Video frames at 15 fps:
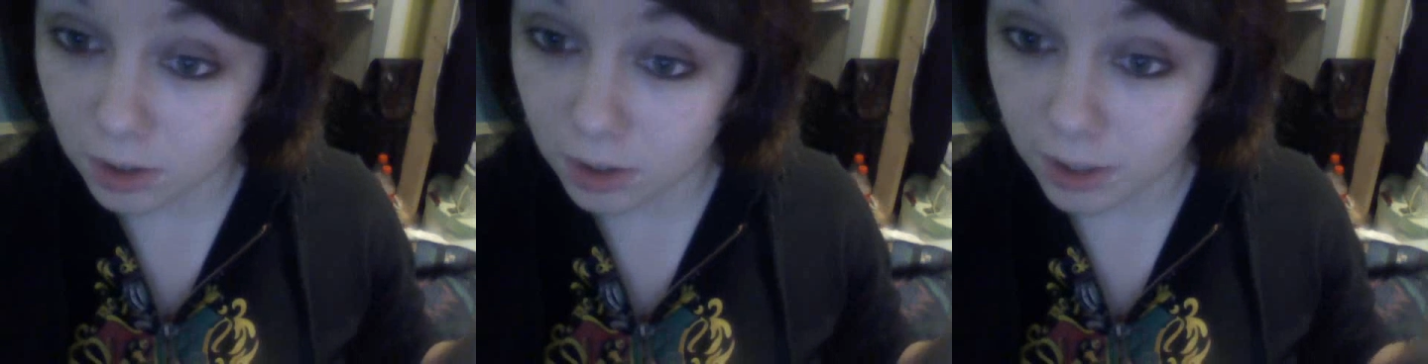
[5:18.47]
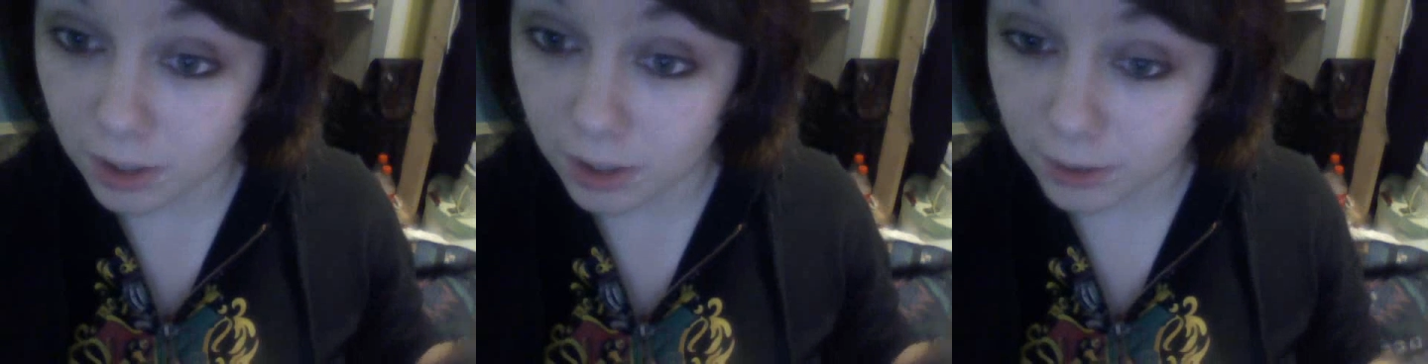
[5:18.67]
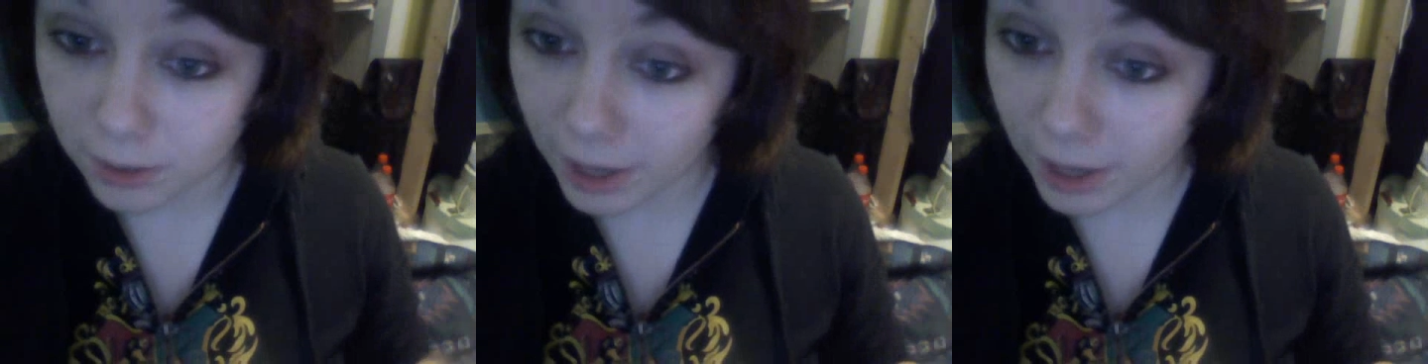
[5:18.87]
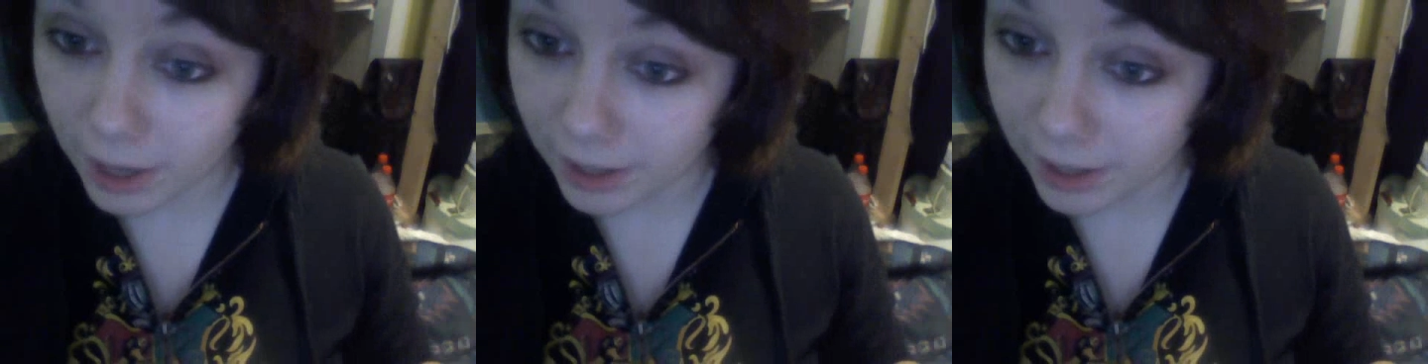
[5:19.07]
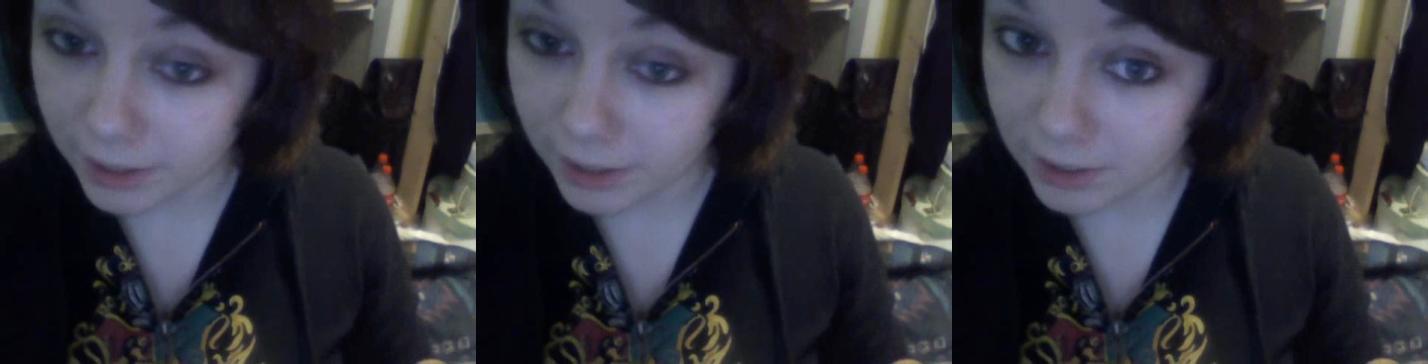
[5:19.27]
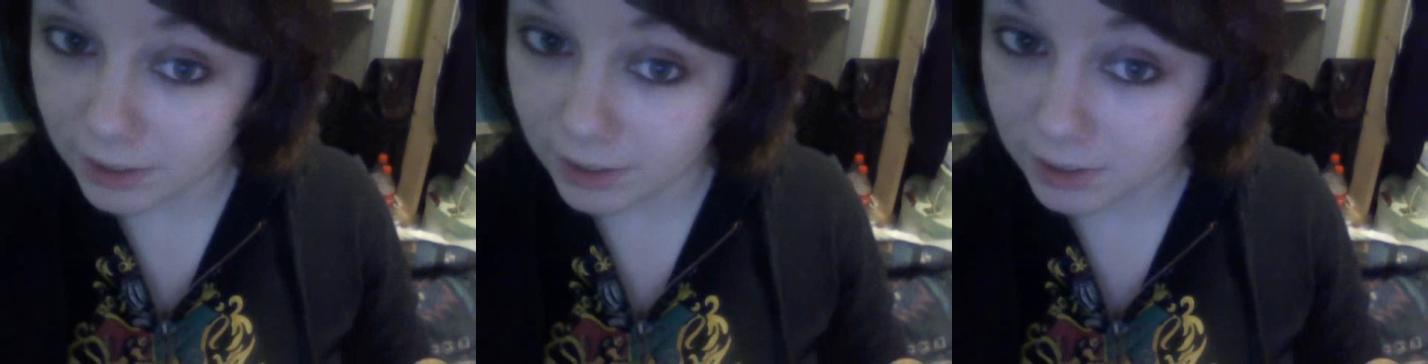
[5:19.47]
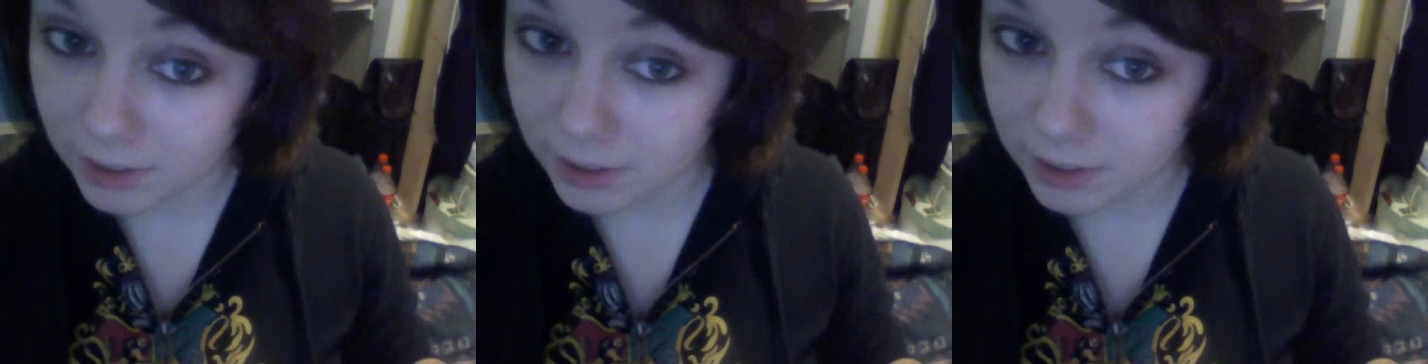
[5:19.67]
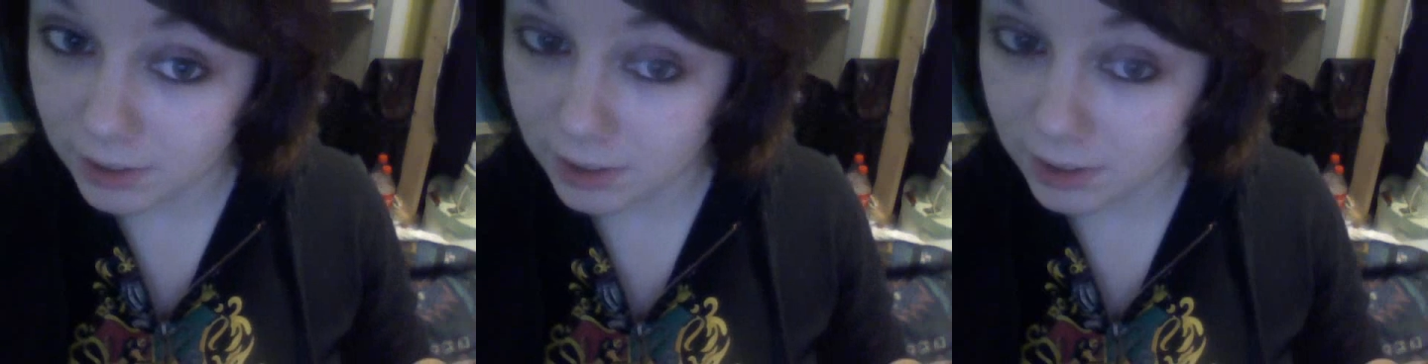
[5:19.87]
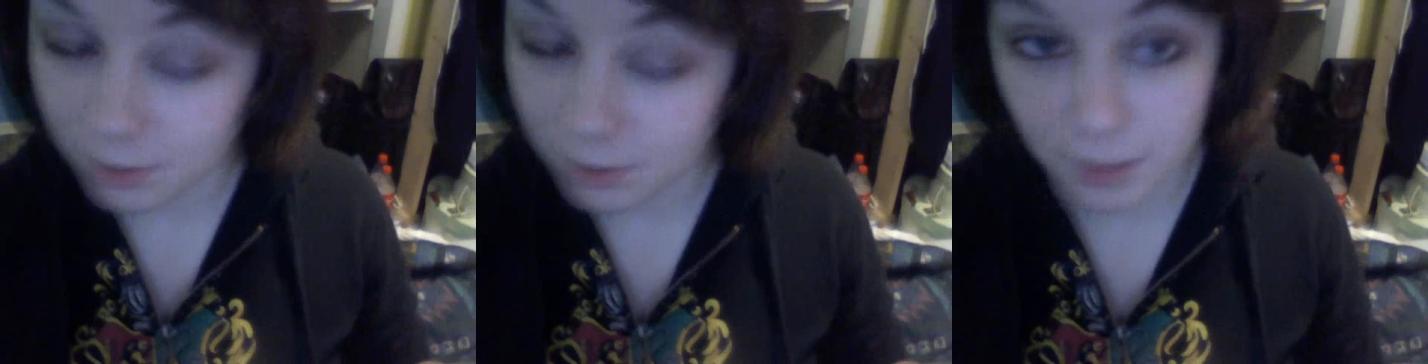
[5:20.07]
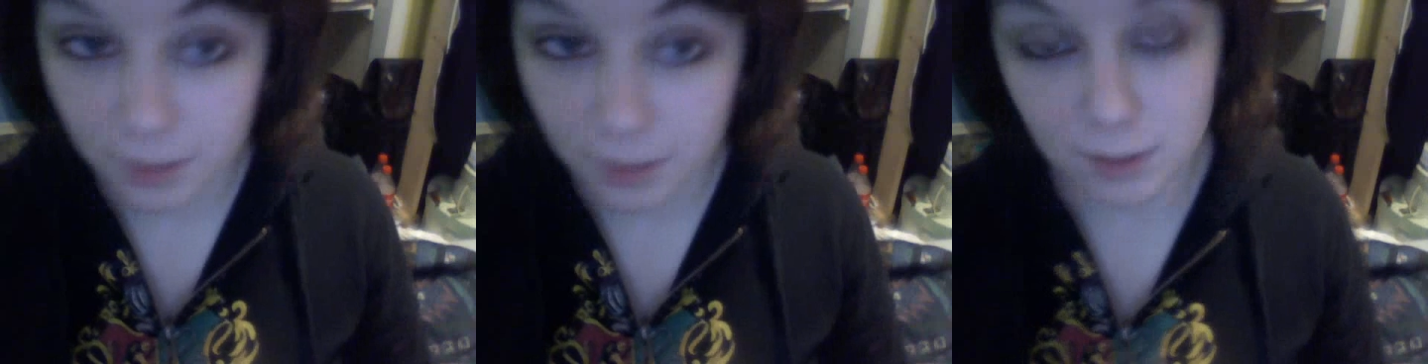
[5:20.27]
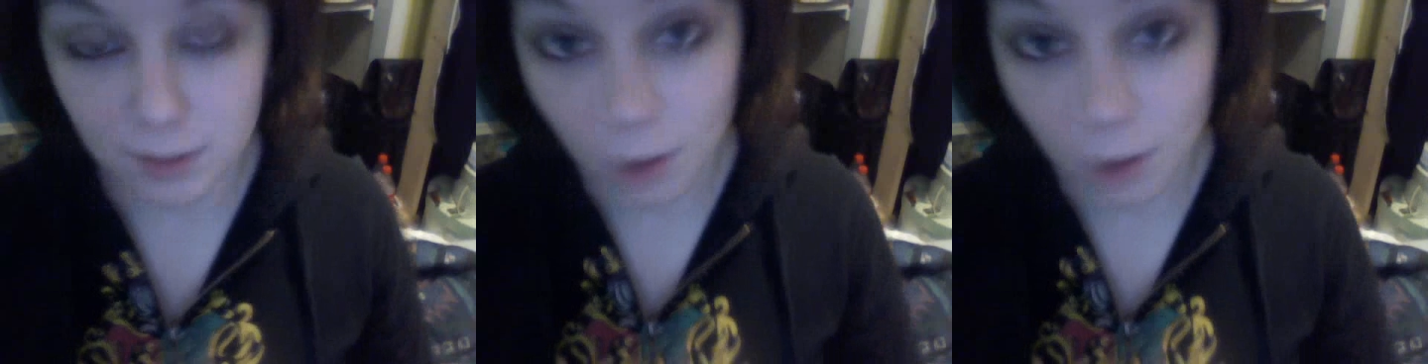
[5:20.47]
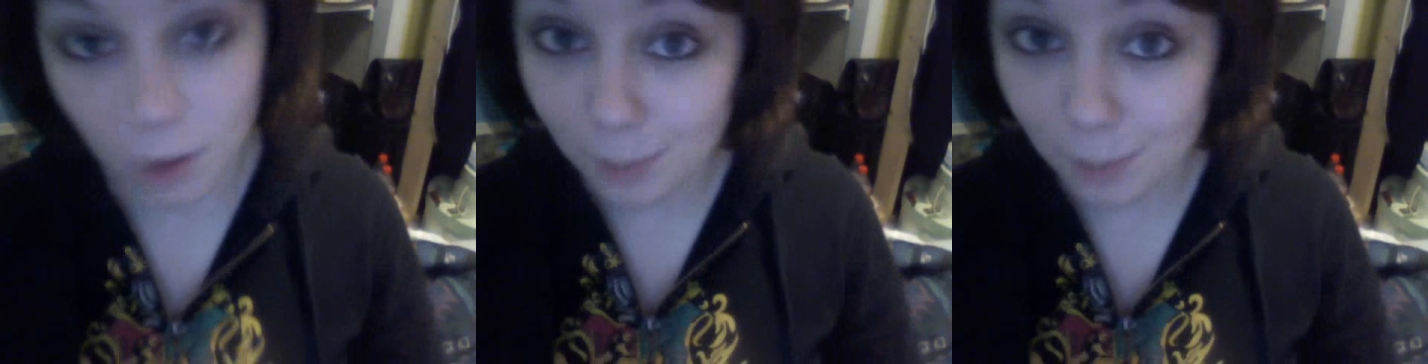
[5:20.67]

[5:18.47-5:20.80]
it's okay. we're all